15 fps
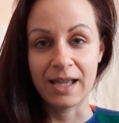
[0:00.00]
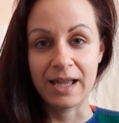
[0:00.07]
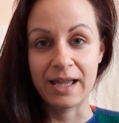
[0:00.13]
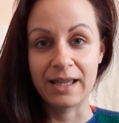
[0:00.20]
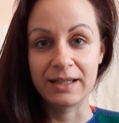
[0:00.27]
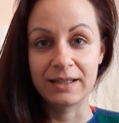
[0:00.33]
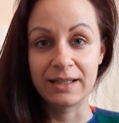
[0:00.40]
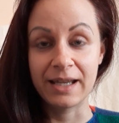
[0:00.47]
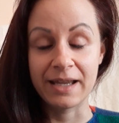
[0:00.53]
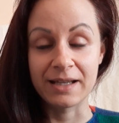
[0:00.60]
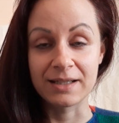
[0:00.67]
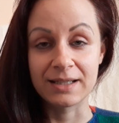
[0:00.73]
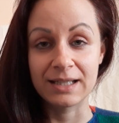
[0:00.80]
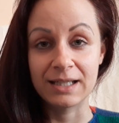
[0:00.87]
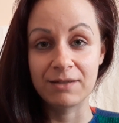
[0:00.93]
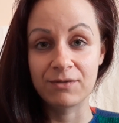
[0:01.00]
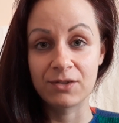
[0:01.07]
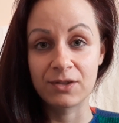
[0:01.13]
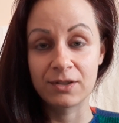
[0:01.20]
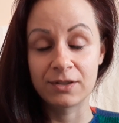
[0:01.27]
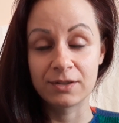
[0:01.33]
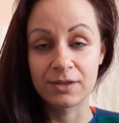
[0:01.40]
And yes,
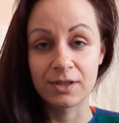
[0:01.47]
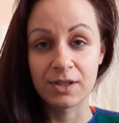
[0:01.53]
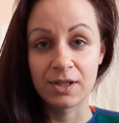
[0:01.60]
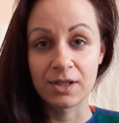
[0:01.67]
even